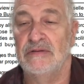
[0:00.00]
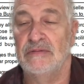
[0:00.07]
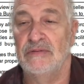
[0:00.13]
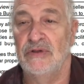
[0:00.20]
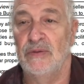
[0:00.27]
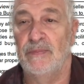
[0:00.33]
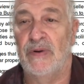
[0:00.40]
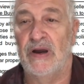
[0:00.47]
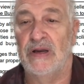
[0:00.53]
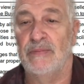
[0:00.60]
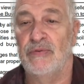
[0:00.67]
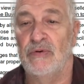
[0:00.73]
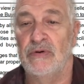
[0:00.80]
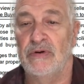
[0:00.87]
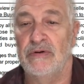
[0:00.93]
Your buyer
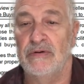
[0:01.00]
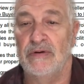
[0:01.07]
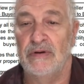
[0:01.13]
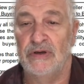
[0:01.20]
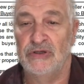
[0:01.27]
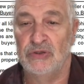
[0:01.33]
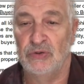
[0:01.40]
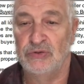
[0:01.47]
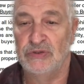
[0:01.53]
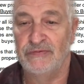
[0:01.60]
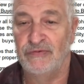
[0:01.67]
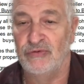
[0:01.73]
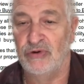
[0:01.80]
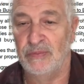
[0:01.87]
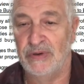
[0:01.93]
broker exclusive
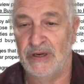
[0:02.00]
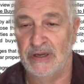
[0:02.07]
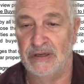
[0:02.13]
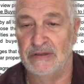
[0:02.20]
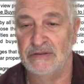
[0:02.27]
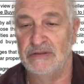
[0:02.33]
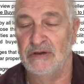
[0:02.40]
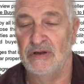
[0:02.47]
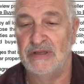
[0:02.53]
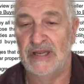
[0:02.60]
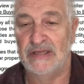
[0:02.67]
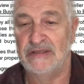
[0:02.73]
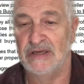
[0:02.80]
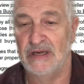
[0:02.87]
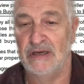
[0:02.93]
agreement ends on that
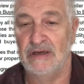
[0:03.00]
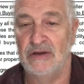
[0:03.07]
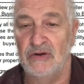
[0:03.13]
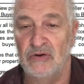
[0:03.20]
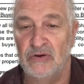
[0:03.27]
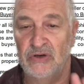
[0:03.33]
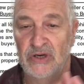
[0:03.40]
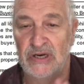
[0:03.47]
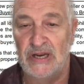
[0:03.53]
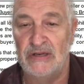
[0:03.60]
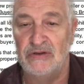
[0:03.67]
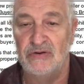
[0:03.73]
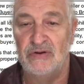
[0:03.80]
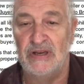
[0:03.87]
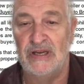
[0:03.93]
date. You're not
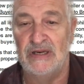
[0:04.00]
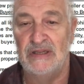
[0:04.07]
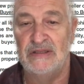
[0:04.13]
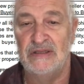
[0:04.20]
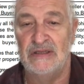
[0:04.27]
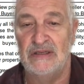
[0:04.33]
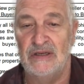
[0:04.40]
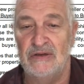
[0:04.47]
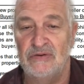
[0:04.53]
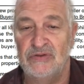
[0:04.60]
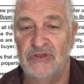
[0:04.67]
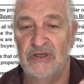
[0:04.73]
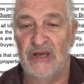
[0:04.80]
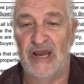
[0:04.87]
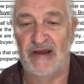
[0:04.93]
doing anything that you
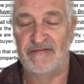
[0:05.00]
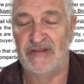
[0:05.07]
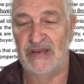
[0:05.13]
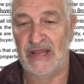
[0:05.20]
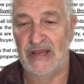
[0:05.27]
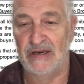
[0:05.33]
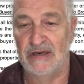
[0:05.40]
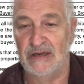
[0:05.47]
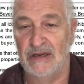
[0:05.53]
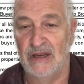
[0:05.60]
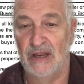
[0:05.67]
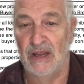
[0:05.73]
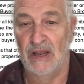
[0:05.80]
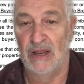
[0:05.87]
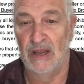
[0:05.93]
see after that
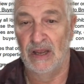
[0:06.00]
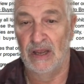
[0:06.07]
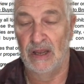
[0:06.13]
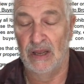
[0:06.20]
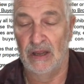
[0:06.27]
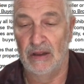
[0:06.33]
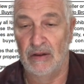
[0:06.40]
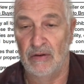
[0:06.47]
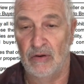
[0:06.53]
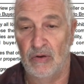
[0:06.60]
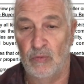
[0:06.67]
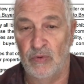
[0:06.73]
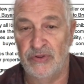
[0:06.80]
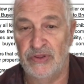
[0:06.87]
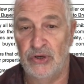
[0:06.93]

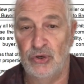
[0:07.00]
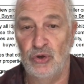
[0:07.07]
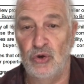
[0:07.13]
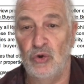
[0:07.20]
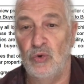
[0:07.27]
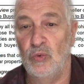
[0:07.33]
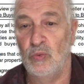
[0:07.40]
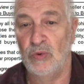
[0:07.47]
with a new